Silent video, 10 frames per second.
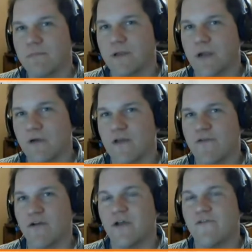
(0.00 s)

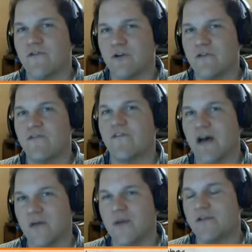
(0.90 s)
Cool. If you have a good
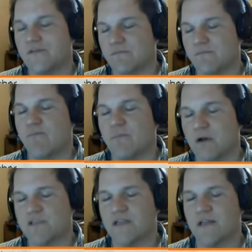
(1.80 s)
following, you
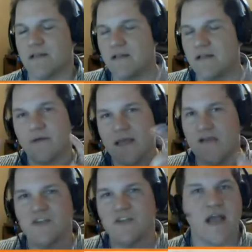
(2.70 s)
post like a little
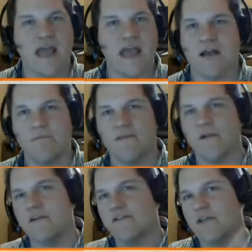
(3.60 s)
image or an ad up there,
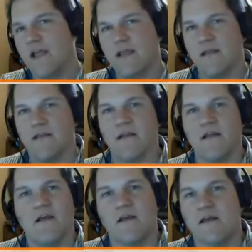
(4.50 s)
and you say, hey,
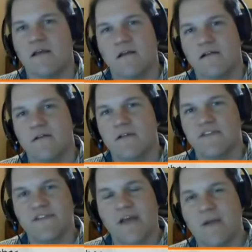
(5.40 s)
let's
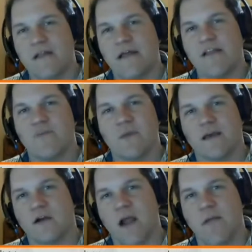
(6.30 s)
see how many likes we
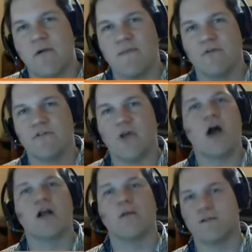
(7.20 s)
get, or how many people
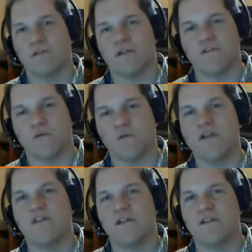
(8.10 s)
talk about this, or what
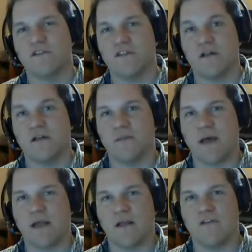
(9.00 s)
does it instill in
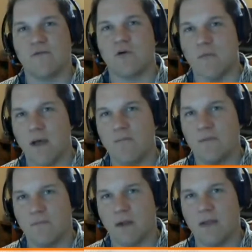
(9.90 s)
my customer or
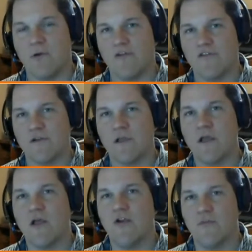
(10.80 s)
my person
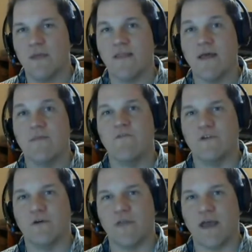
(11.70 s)
to make them
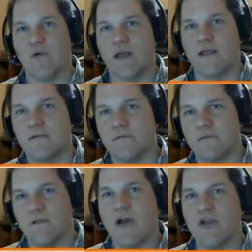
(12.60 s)
feel that way.
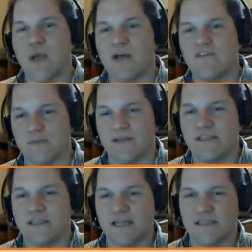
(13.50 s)
Now you have some
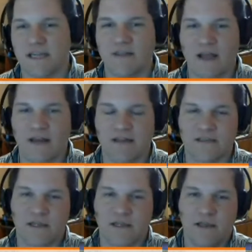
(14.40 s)
insights on
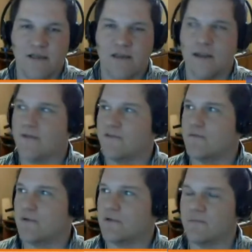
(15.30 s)
that. You have to
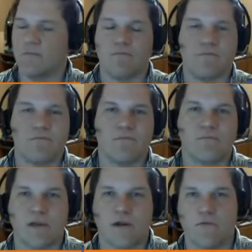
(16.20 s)
really,
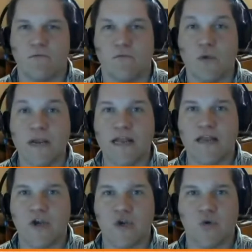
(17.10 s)
read
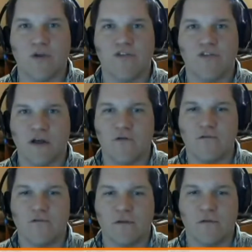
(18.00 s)
it and do it
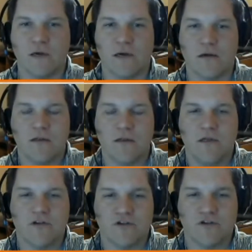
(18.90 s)
yourself to
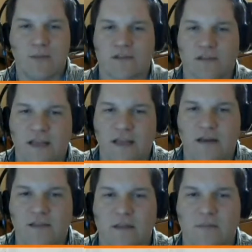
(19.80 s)
extrapolate the data
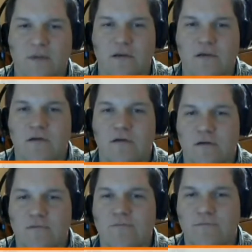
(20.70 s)
on that, but
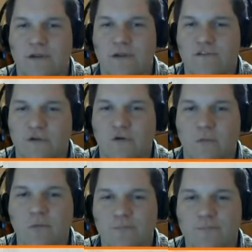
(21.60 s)
it's doable.